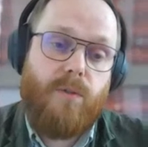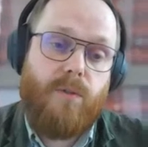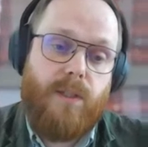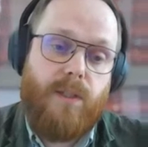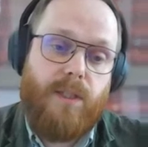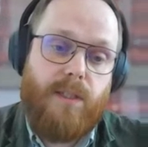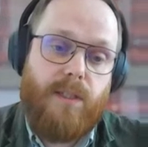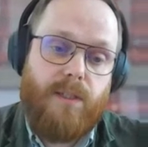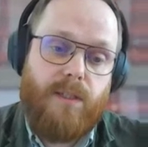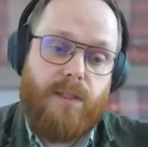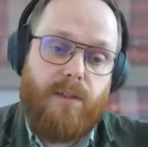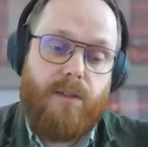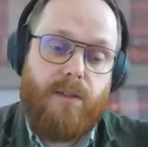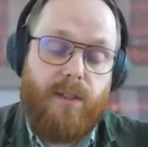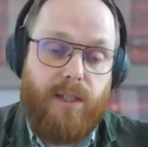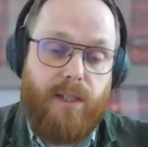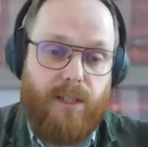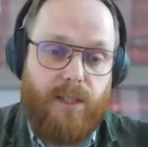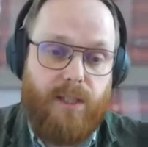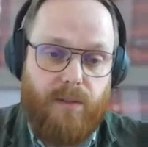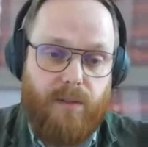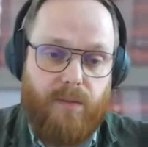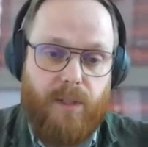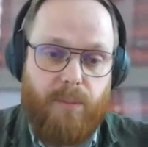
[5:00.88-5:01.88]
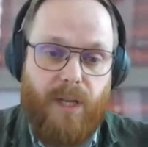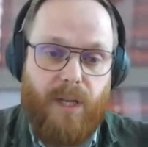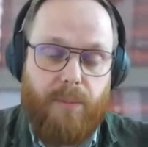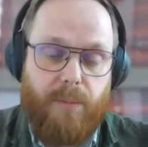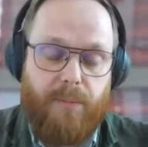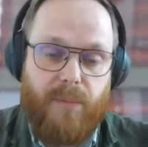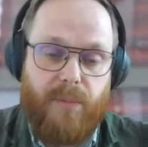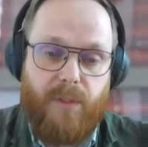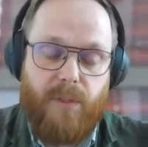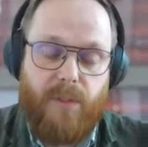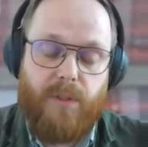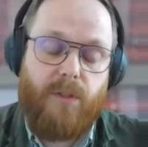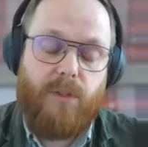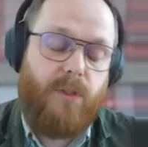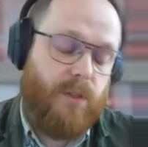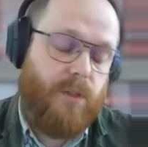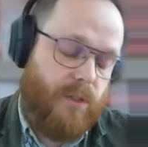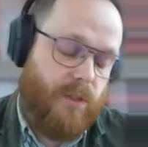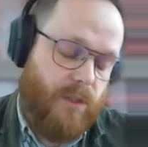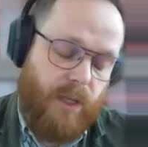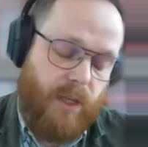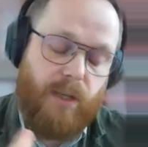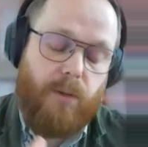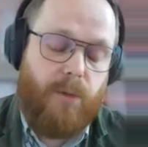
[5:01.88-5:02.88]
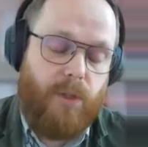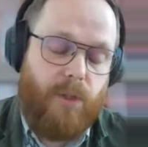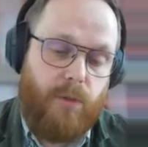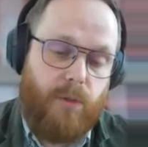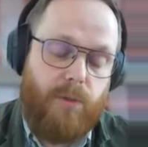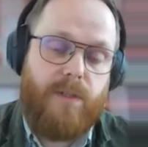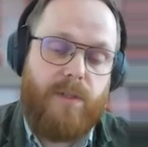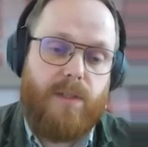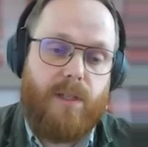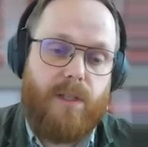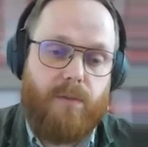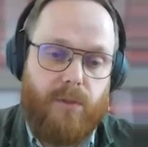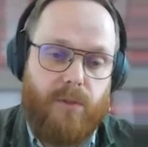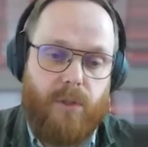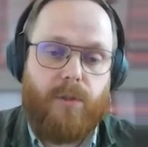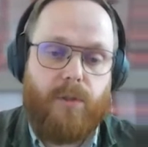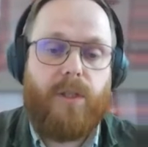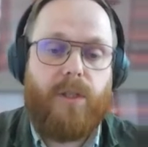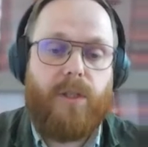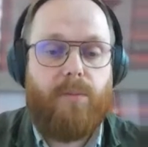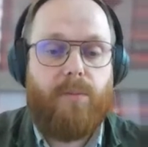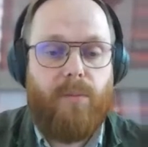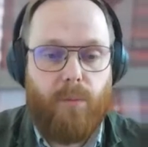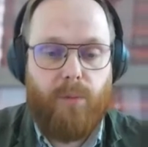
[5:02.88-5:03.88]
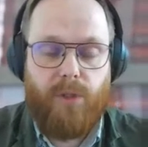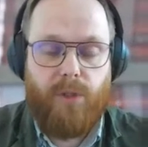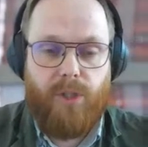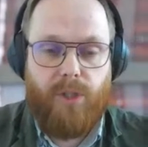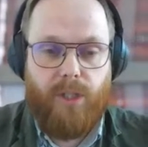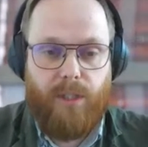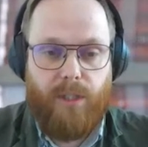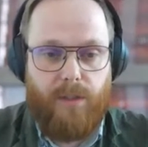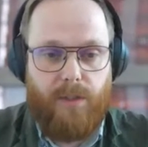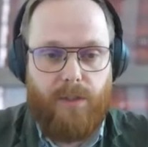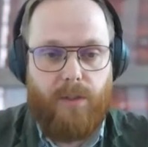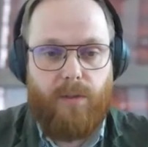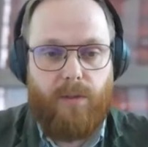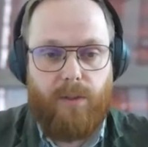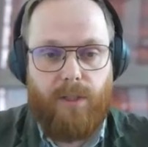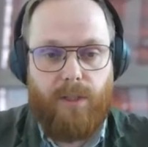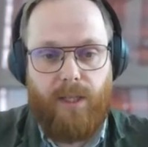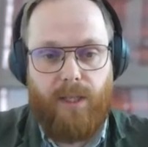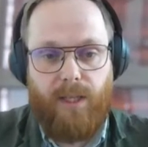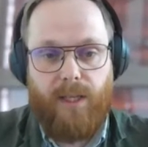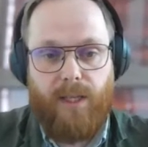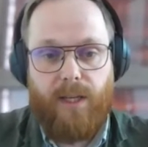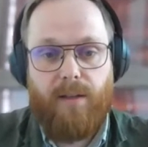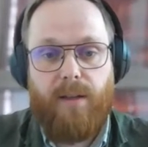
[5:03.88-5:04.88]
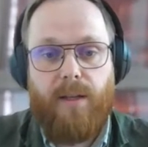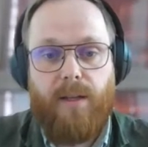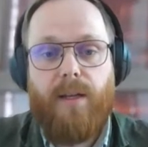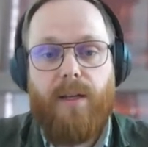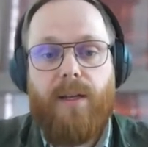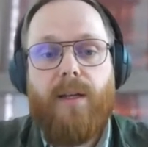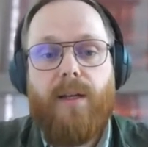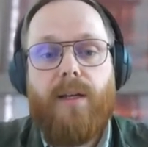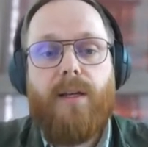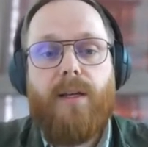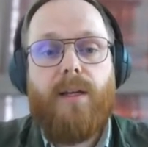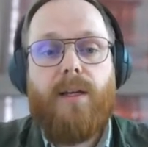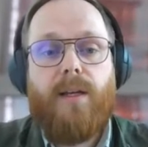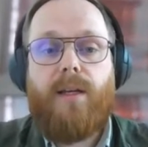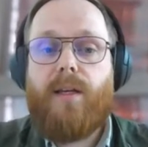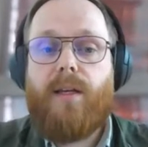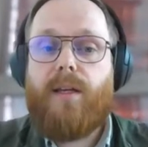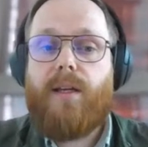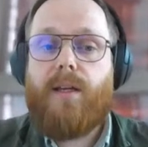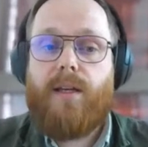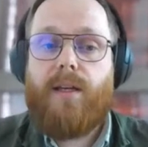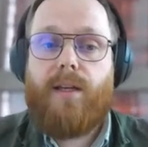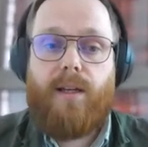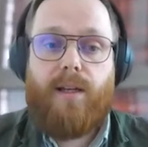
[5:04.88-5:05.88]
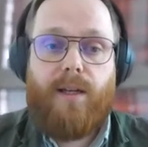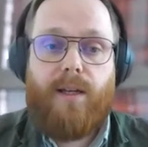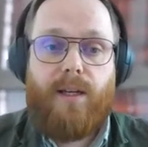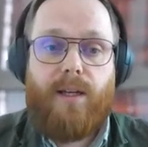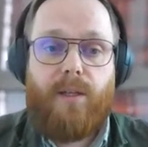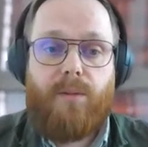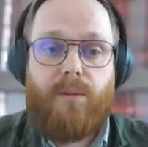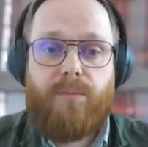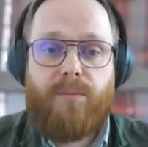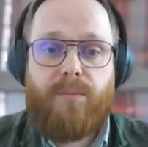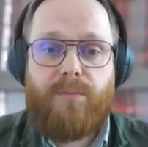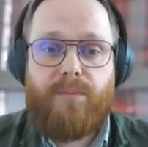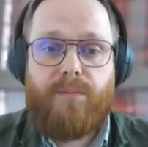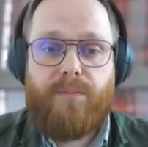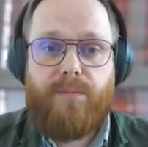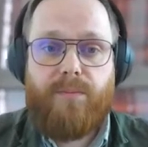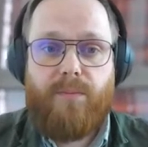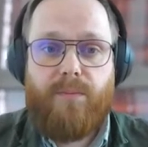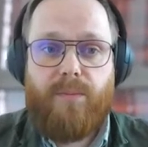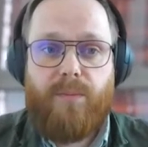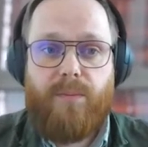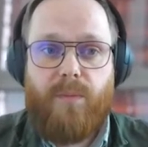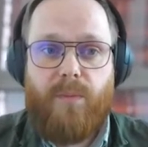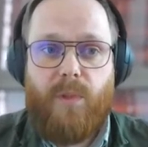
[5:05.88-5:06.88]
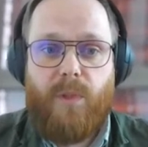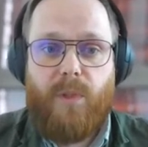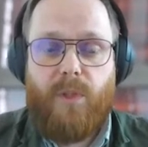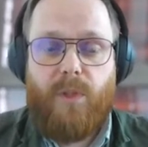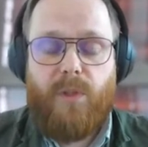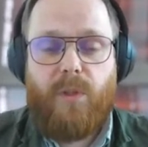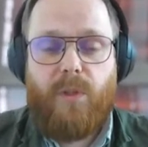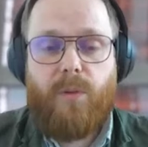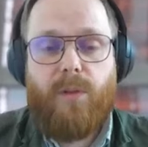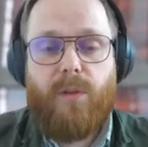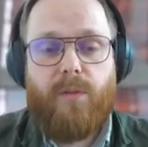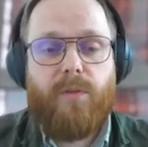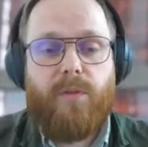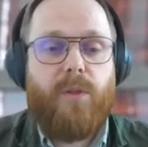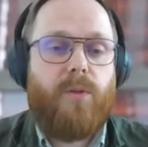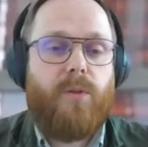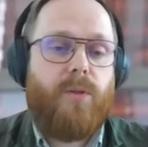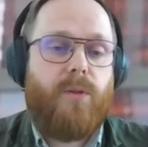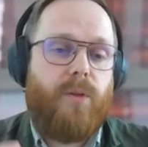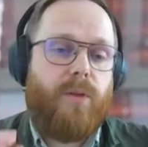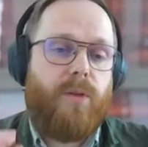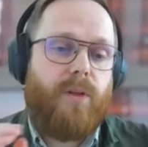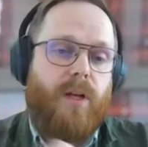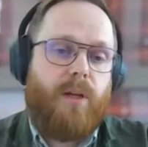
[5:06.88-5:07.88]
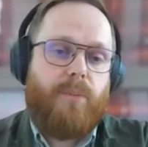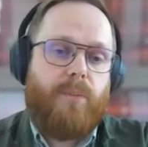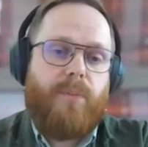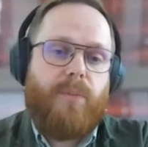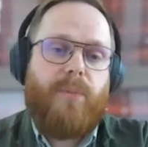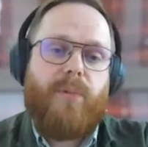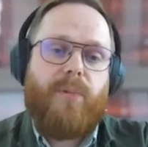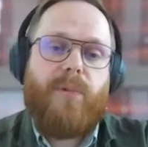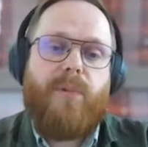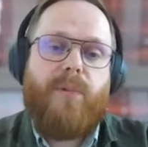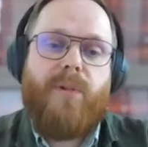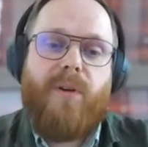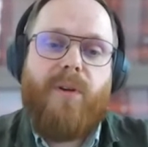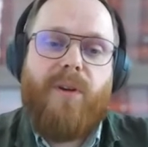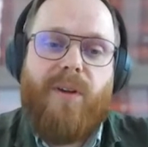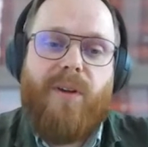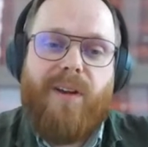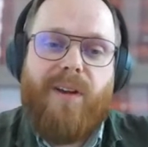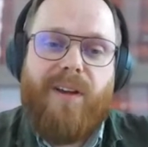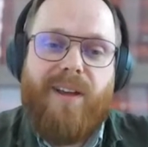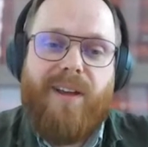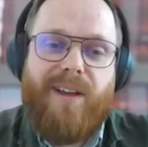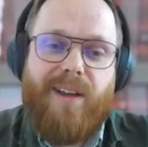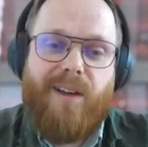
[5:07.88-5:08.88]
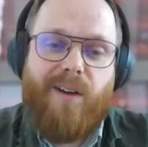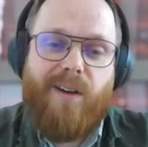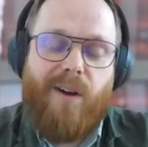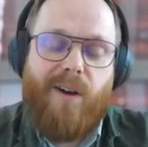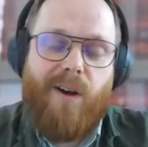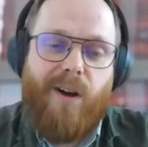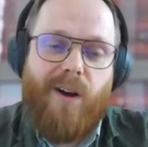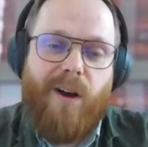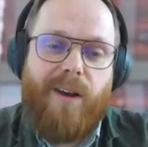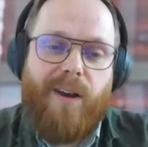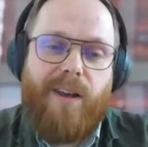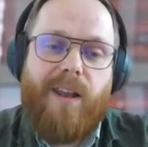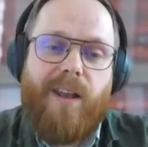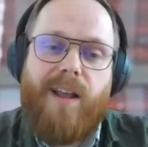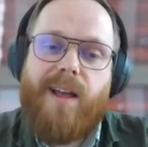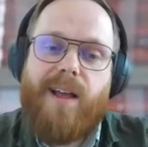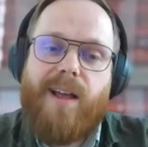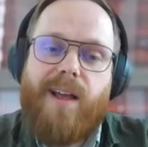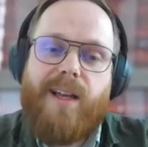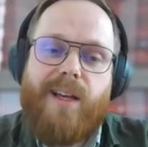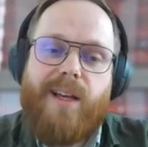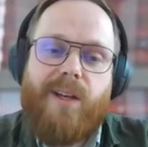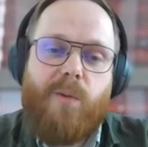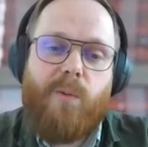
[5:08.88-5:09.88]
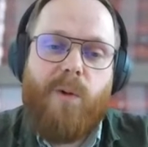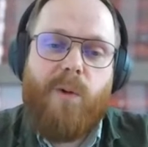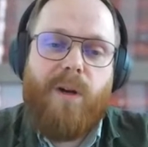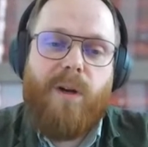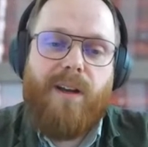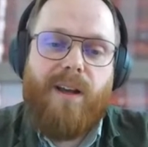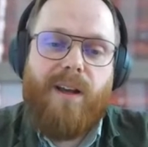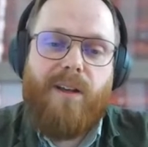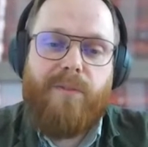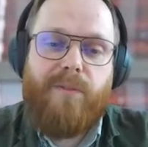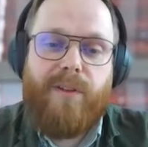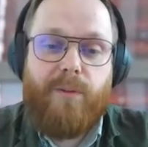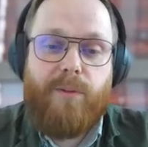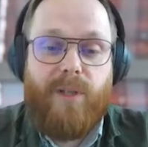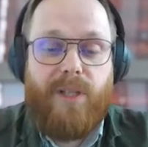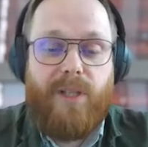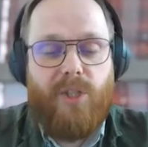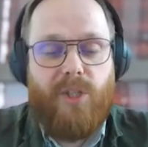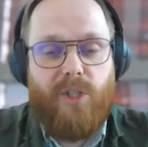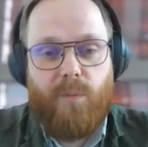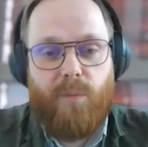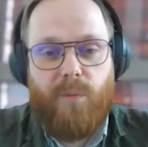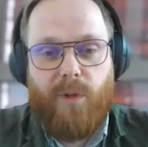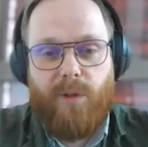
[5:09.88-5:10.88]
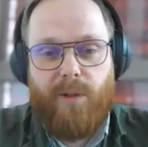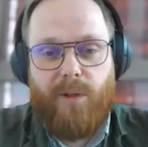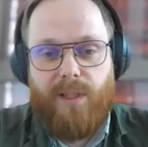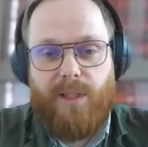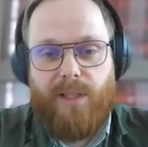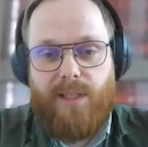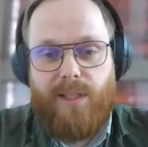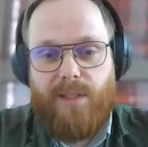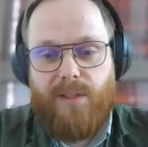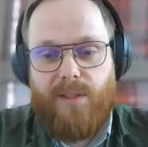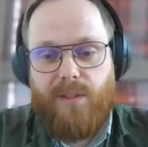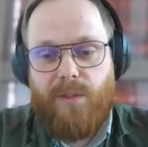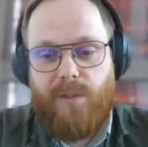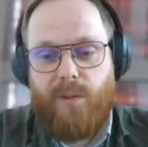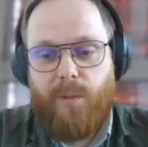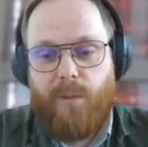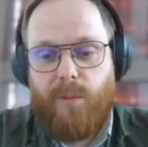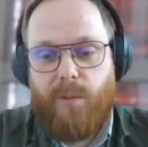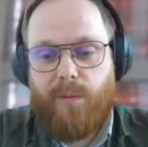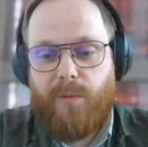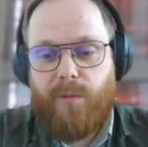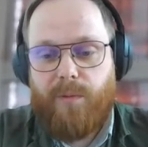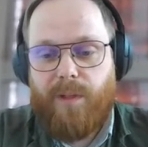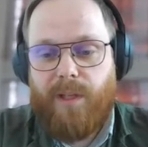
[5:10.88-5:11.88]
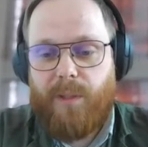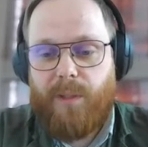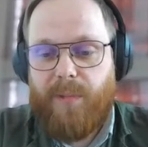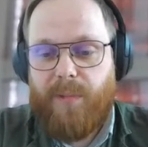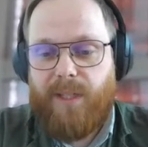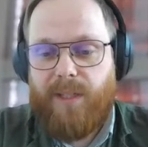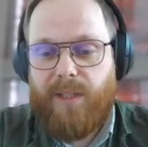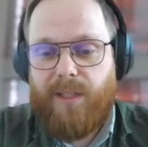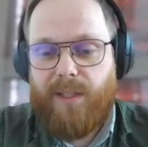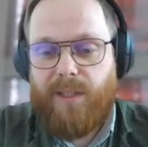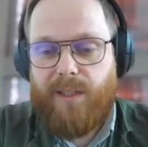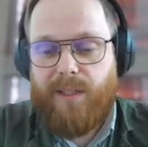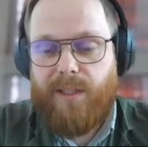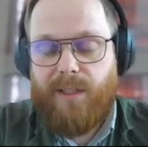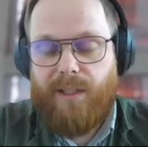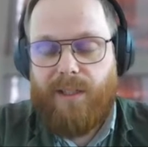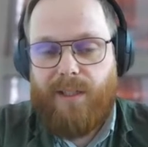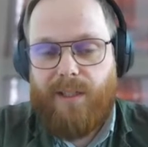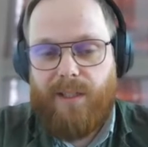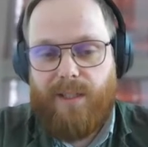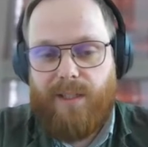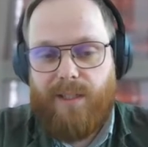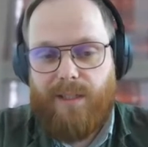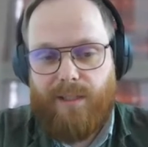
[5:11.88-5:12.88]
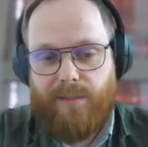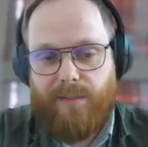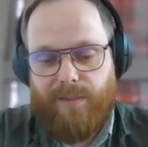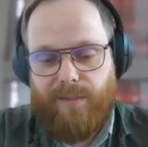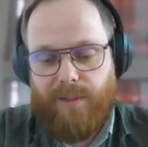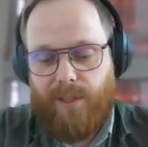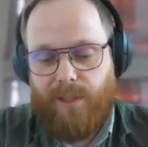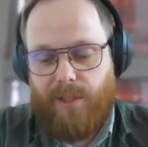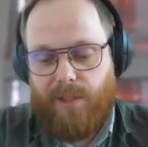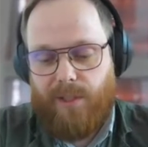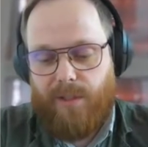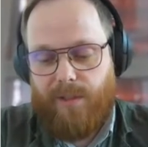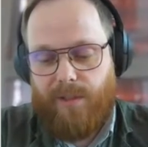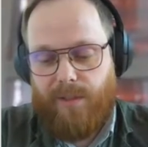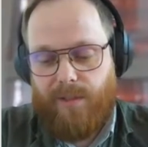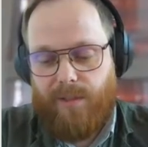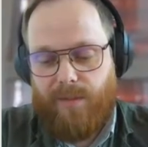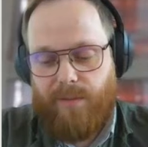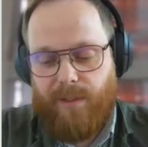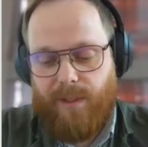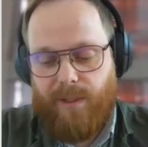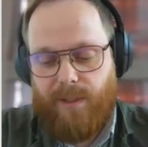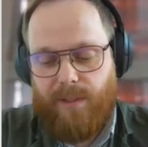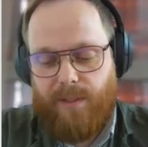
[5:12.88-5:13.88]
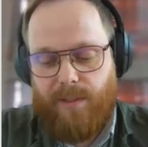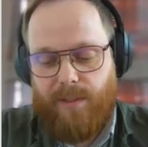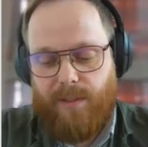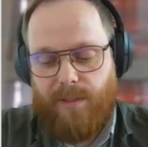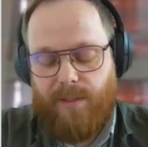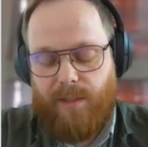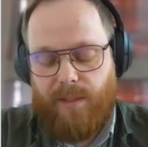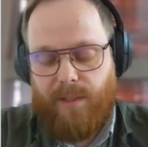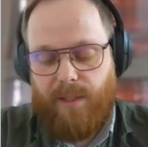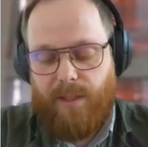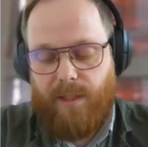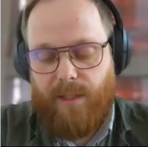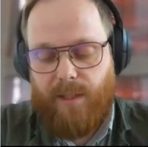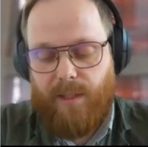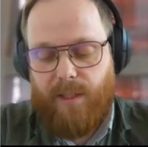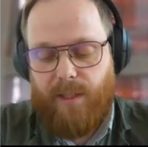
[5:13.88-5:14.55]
to do these connectivity maps. Together with UNICEF, sorry, the project is called GIGA. So if you look up online what a foundation model is, you will find many definitions of this.